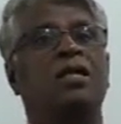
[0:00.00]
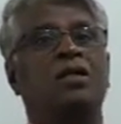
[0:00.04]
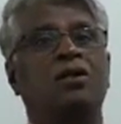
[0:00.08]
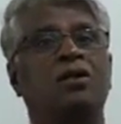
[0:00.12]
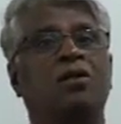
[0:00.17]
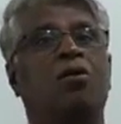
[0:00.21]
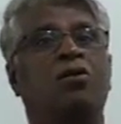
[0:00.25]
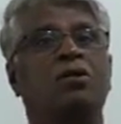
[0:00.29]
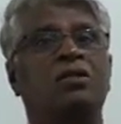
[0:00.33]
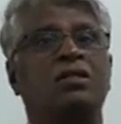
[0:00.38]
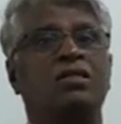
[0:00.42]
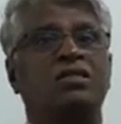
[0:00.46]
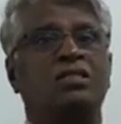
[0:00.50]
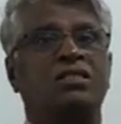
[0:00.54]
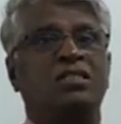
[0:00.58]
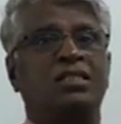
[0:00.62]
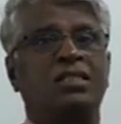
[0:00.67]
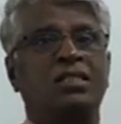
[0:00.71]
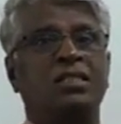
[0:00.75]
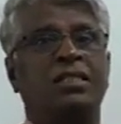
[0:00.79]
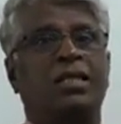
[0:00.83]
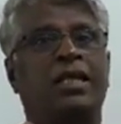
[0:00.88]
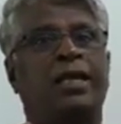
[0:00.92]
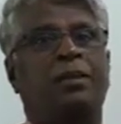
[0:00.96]
called
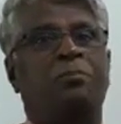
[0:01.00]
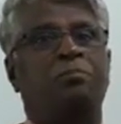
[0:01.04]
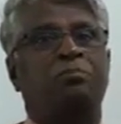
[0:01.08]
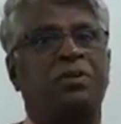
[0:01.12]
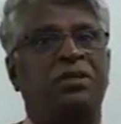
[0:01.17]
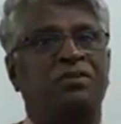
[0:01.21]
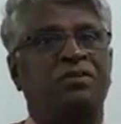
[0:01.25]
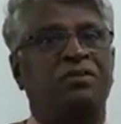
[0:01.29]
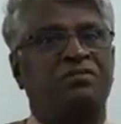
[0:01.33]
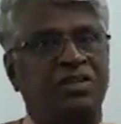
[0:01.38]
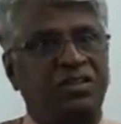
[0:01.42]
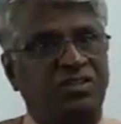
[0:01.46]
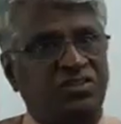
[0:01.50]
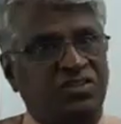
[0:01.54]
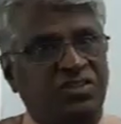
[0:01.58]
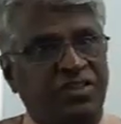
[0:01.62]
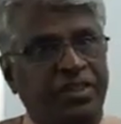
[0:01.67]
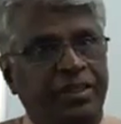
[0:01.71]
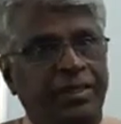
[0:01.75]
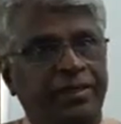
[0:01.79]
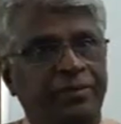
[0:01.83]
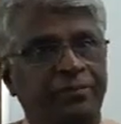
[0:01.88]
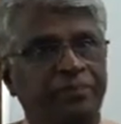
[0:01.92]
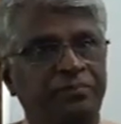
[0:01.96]

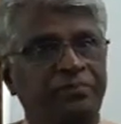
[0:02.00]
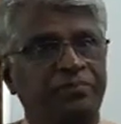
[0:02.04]
TAPVC.